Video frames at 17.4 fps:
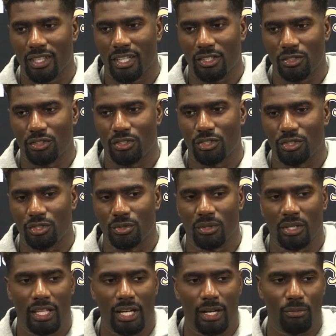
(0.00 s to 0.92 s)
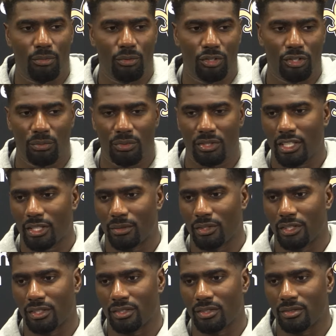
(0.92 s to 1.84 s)
like you can do a lot more than we think we
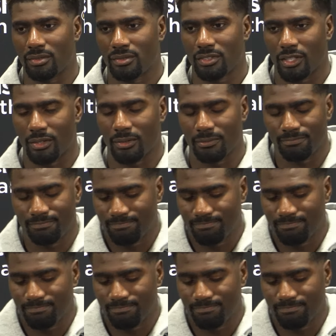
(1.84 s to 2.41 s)
can do. So.